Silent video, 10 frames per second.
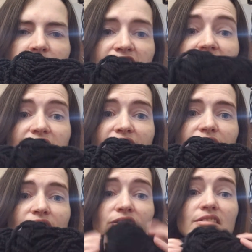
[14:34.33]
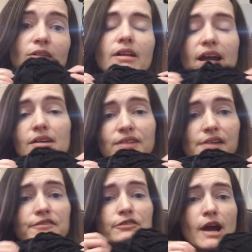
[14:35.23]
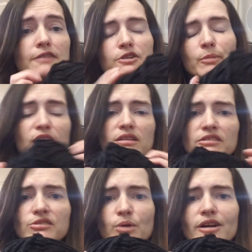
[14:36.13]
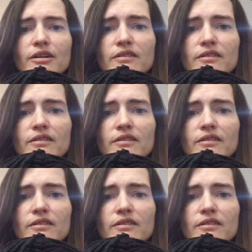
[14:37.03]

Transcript: This is it. This is all I have left after making this sweater.